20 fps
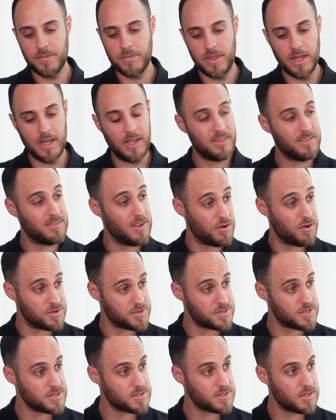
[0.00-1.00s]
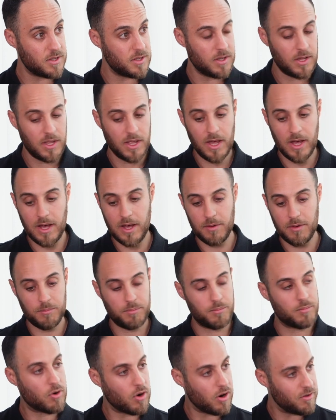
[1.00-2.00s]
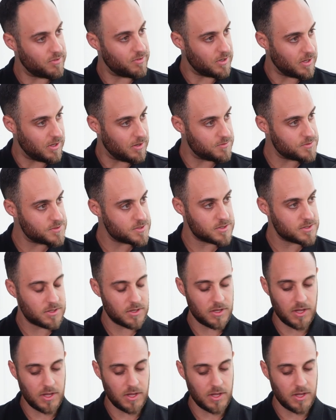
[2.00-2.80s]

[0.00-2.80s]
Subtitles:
They're terraces, private lifts,